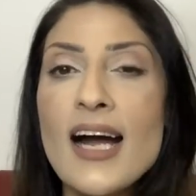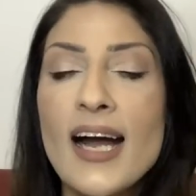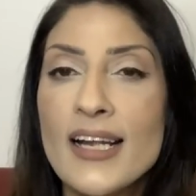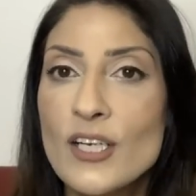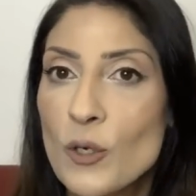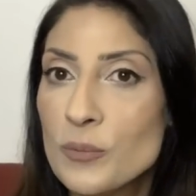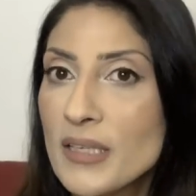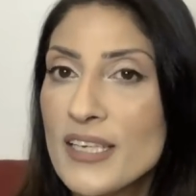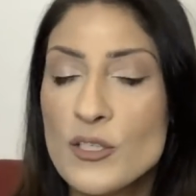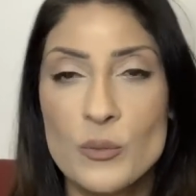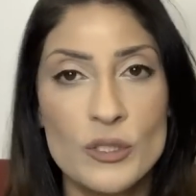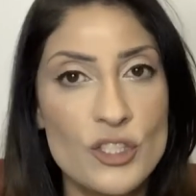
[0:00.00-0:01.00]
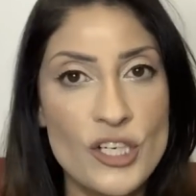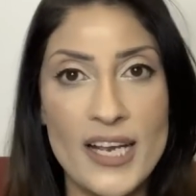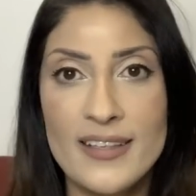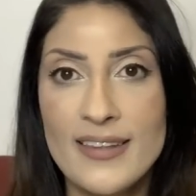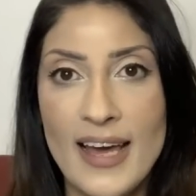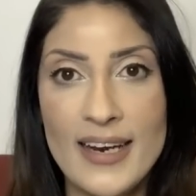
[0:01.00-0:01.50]
I hope that you will
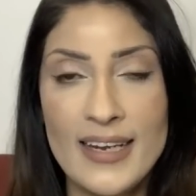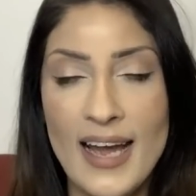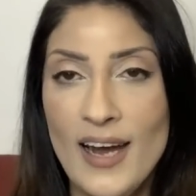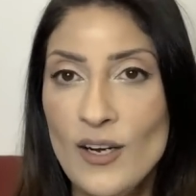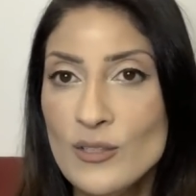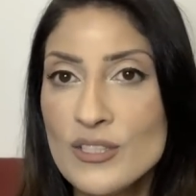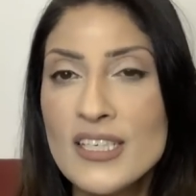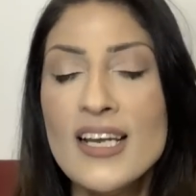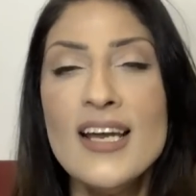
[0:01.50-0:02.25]
check that out.